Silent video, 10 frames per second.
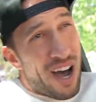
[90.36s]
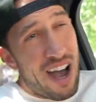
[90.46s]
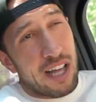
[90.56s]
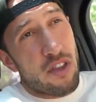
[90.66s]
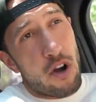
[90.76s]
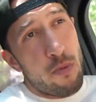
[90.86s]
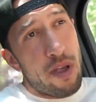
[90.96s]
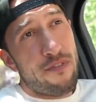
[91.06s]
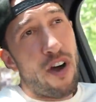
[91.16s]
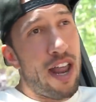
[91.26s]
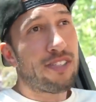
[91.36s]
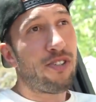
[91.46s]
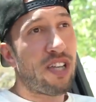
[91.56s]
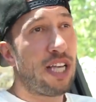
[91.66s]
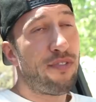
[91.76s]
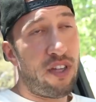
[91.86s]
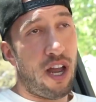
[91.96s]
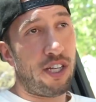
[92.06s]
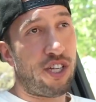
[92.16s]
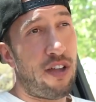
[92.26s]
but I thought it would be a fun exercise for the
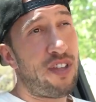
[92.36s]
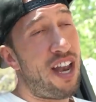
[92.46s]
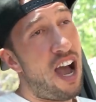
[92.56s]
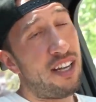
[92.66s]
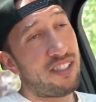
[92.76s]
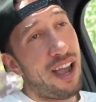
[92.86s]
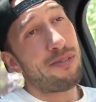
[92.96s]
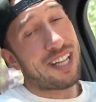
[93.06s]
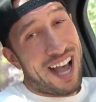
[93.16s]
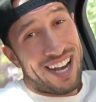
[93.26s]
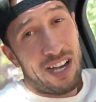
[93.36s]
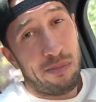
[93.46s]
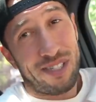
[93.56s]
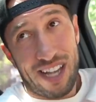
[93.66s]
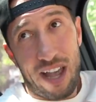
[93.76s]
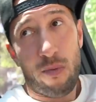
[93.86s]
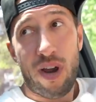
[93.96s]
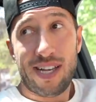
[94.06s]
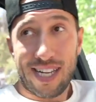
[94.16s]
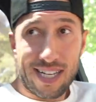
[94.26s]
night shift. And honestly, I was kind of upset when
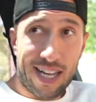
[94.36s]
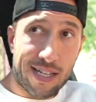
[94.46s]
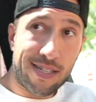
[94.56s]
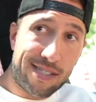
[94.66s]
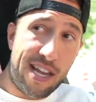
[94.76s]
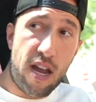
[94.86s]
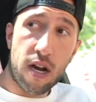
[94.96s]
I didn't get to see